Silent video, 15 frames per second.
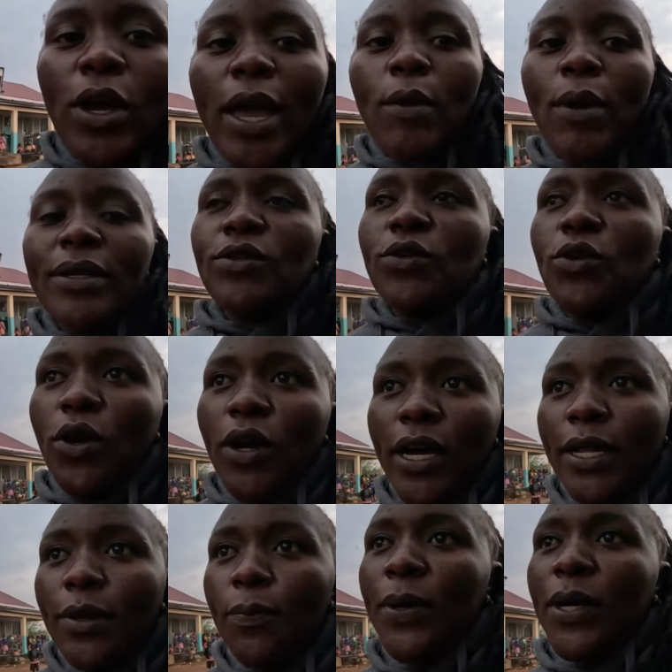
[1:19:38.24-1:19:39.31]
I want to go
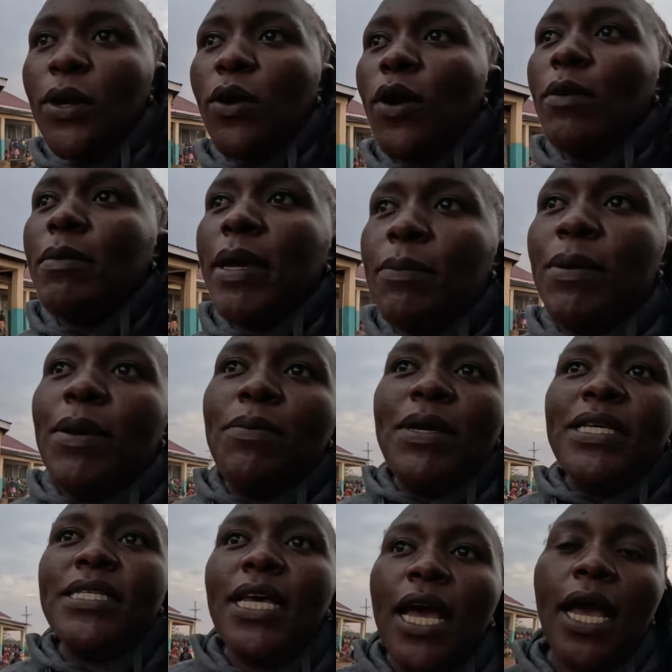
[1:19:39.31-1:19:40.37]
and pick all my
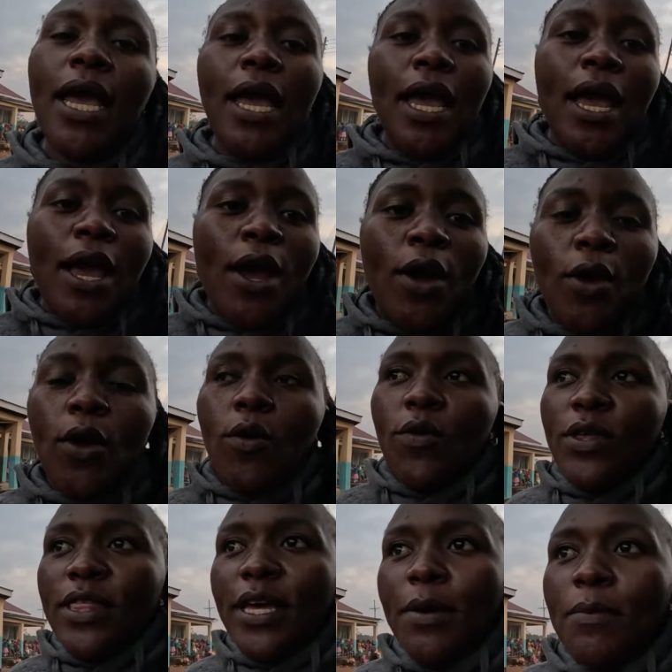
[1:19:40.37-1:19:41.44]
babies, go
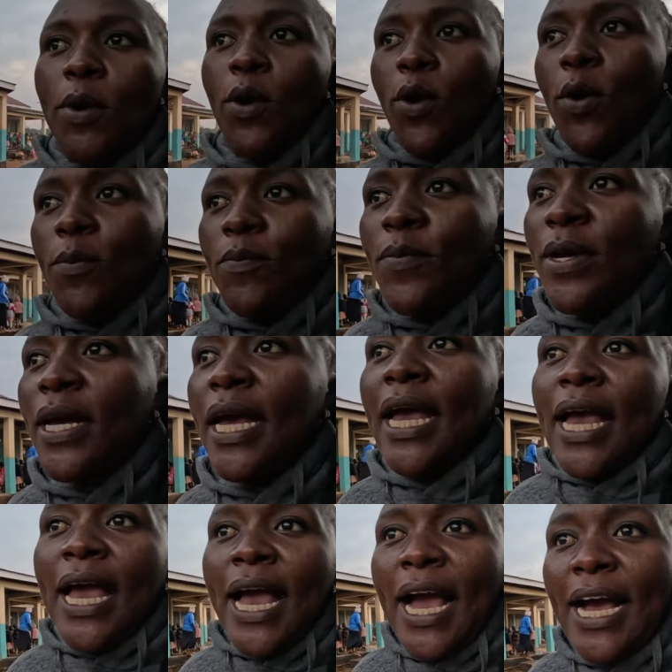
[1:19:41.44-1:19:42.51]
with them home
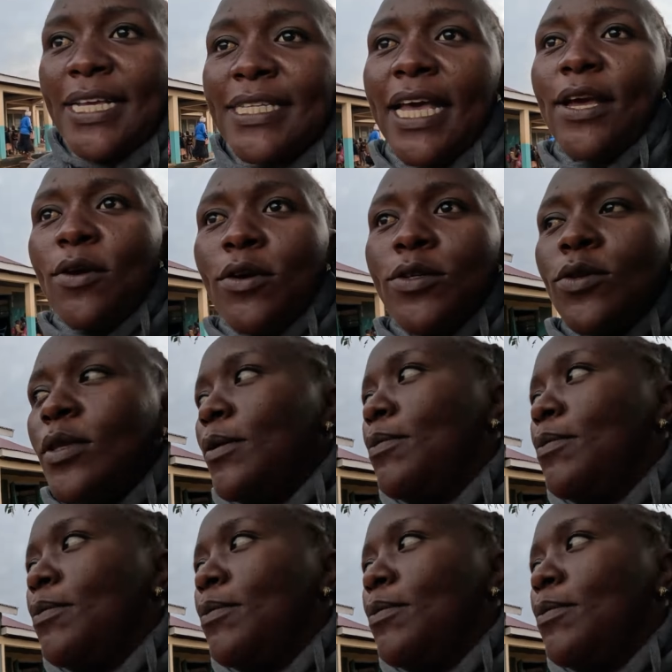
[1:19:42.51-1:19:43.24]
as I go to the